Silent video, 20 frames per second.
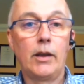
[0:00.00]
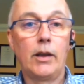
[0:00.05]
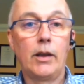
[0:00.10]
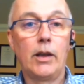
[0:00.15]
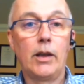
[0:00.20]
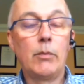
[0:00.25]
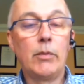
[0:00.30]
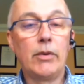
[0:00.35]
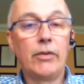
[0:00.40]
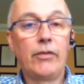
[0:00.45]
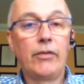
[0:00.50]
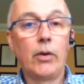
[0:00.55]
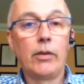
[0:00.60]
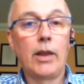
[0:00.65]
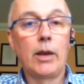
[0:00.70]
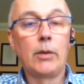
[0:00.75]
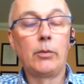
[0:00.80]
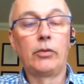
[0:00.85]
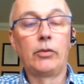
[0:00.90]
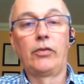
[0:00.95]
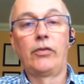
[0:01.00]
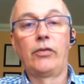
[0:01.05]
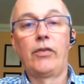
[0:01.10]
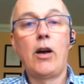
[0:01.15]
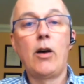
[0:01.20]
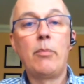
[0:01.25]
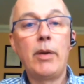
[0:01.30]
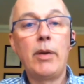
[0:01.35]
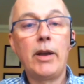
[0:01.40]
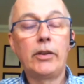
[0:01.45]
And we felt that was
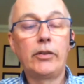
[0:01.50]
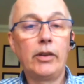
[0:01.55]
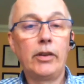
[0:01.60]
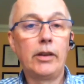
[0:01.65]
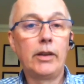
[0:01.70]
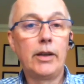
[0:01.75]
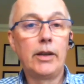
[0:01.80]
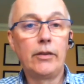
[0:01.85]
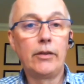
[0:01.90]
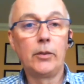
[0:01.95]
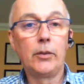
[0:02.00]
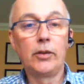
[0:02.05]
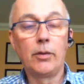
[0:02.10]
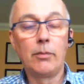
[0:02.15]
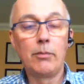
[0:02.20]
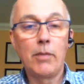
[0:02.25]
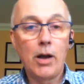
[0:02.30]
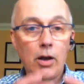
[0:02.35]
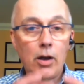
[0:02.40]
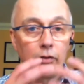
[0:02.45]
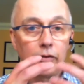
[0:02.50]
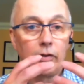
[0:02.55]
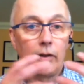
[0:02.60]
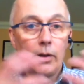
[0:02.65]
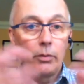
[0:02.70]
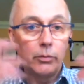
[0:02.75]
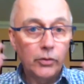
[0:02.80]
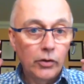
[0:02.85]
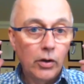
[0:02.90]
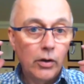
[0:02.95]
far better than if it was a mask
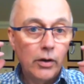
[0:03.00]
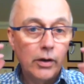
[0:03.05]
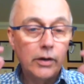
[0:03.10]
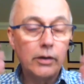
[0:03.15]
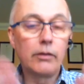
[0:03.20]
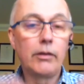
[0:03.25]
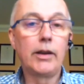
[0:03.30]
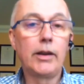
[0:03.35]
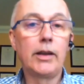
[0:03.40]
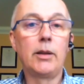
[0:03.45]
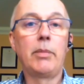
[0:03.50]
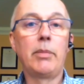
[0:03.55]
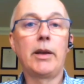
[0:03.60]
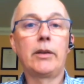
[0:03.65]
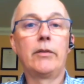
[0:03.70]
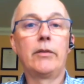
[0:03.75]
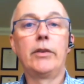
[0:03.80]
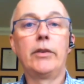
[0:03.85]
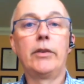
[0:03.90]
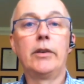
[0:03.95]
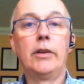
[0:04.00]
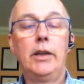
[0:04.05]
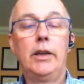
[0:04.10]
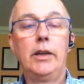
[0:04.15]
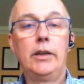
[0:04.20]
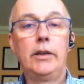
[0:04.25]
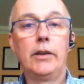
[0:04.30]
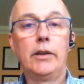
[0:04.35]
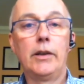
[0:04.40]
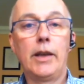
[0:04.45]
that was tied around the back of
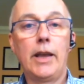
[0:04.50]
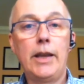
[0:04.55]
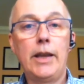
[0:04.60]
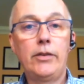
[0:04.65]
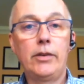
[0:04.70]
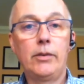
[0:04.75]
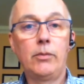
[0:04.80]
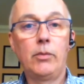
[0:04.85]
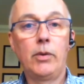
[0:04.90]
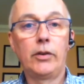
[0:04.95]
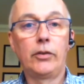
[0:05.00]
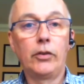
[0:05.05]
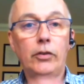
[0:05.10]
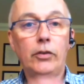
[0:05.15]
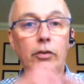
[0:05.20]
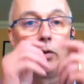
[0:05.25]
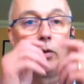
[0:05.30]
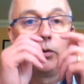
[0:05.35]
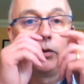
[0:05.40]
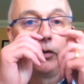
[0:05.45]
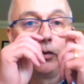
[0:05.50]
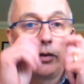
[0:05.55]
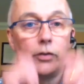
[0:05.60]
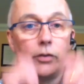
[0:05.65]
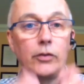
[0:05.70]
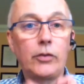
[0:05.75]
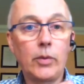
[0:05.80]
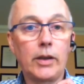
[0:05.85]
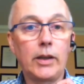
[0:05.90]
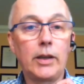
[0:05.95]
your head, whereas the snood is
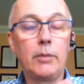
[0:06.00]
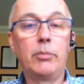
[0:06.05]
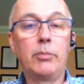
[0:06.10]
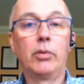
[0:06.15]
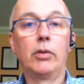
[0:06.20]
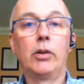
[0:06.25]
just quickly